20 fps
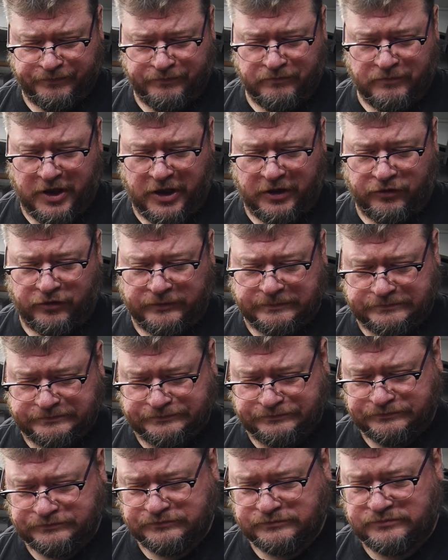model.
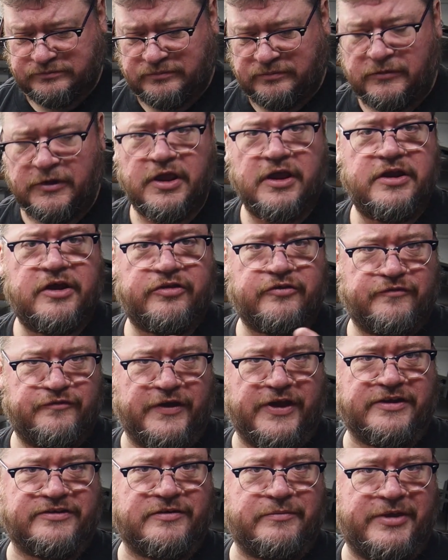Another
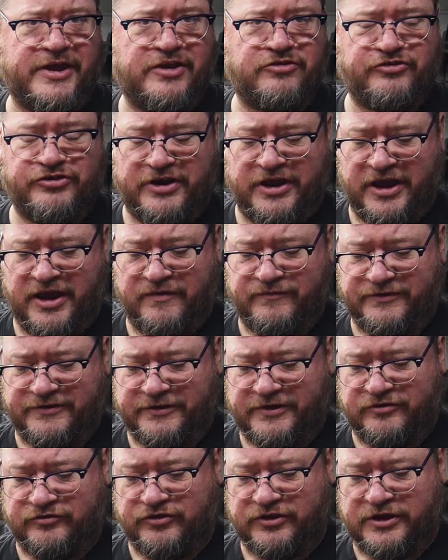Phantom engine half,
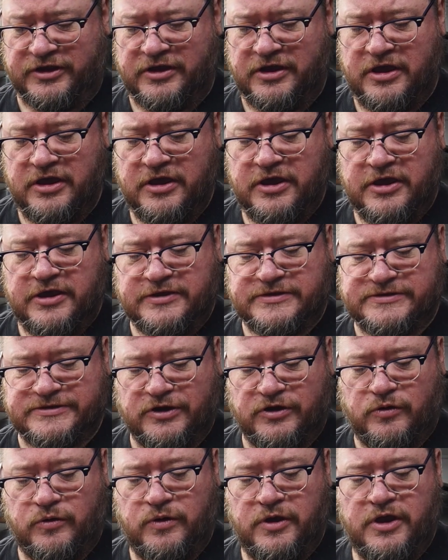essentially.
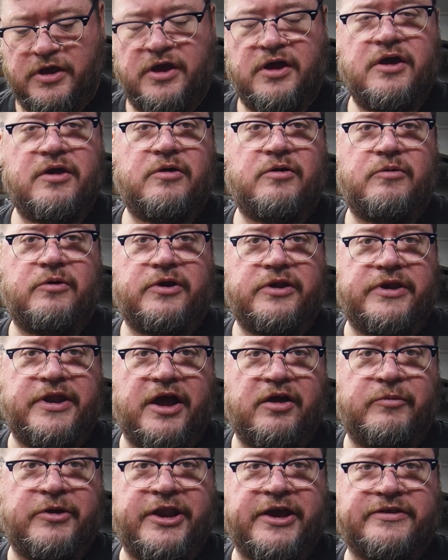So
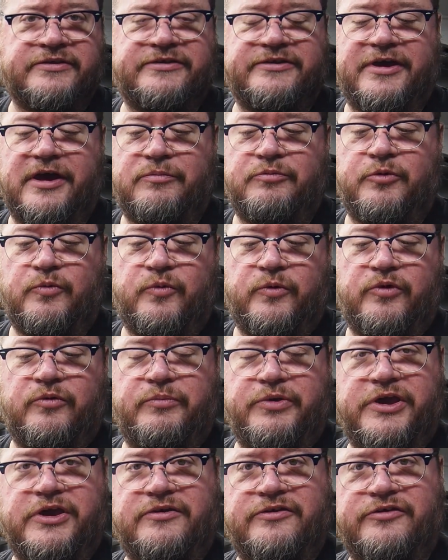now my next step will
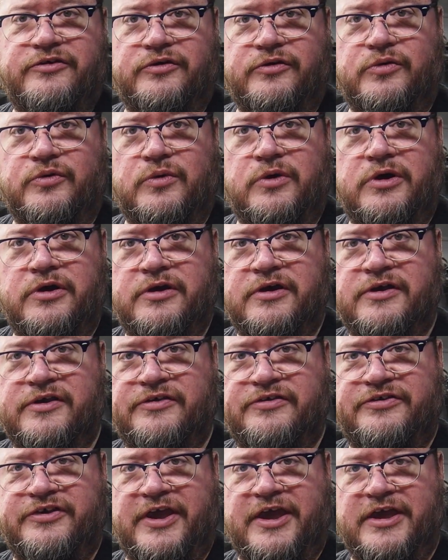be to
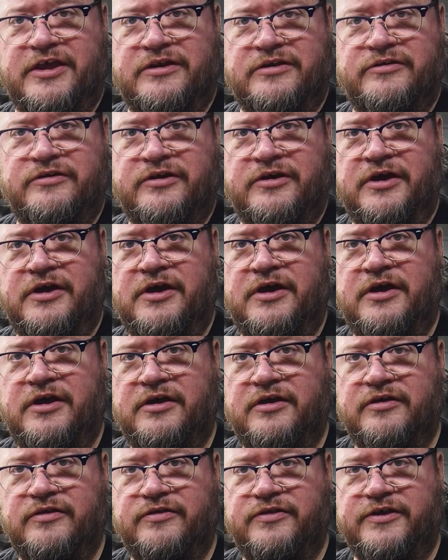sand
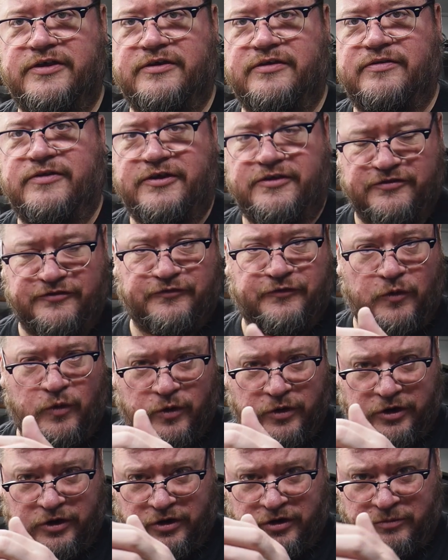these
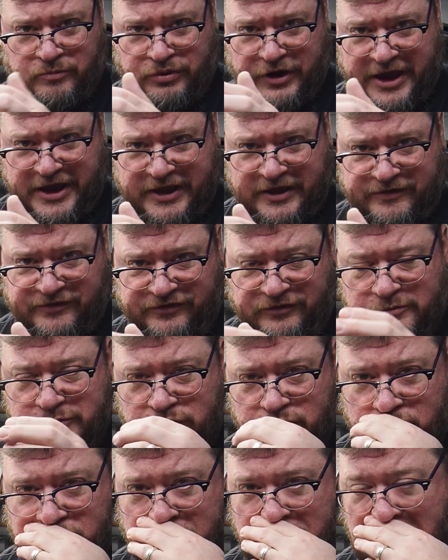4 brackets
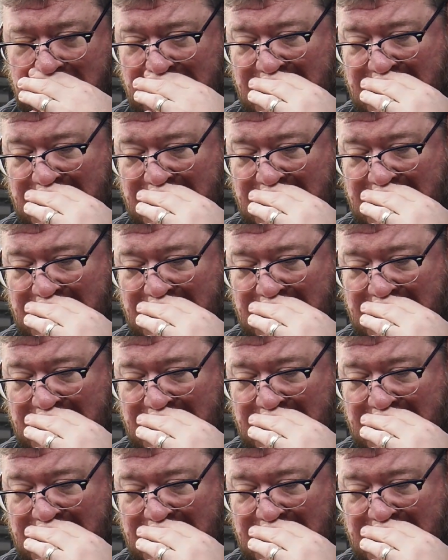smooth,